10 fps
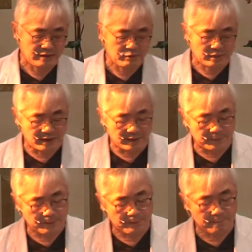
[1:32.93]

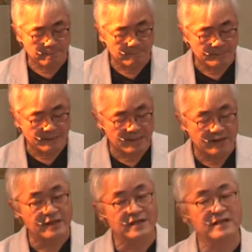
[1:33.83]
Well,
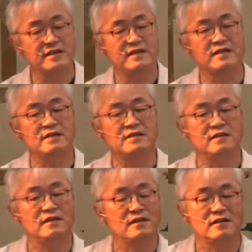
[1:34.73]
he
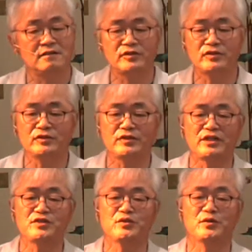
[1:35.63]
loved to
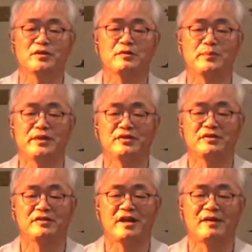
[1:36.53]
enjoy the
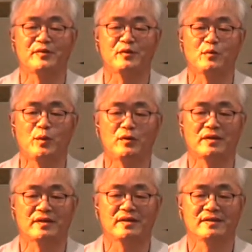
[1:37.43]
beer after
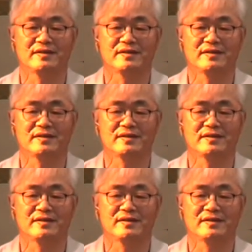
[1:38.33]
work.